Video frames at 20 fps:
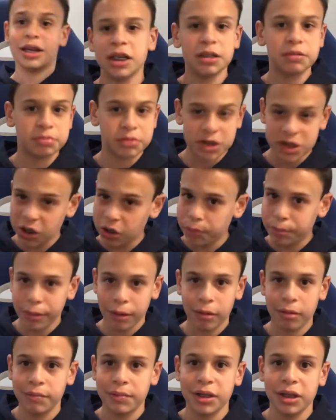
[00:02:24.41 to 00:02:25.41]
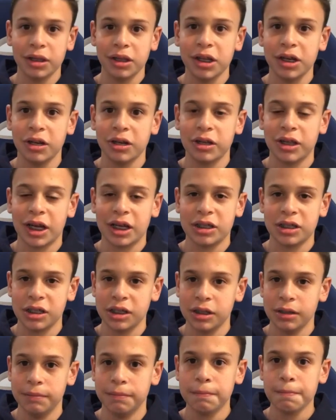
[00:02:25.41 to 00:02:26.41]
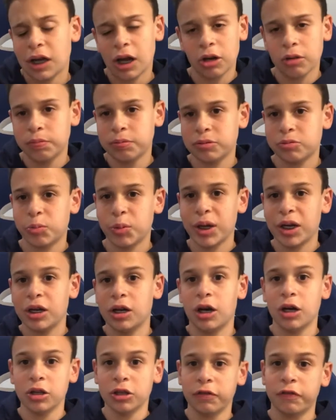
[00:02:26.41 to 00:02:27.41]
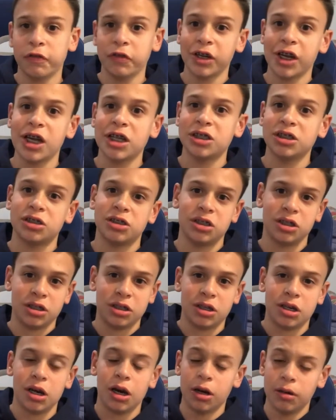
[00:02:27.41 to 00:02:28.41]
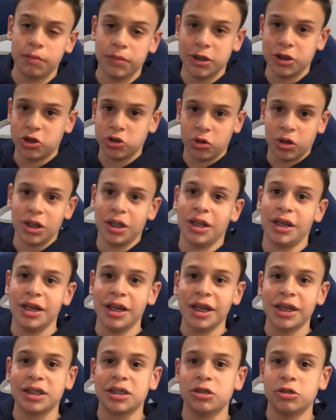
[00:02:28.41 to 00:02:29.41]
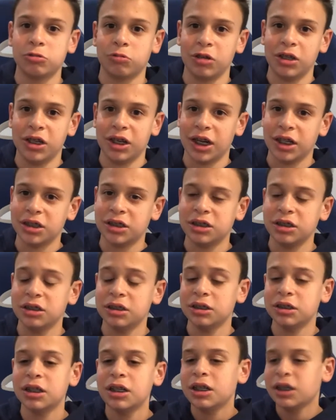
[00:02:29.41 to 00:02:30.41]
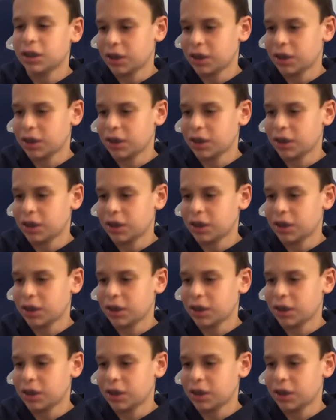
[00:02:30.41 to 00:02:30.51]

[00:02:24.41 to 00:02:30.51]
He'd still probably be the leader of that team. That'll persuade other free agents to come and join the Knicks in 2019.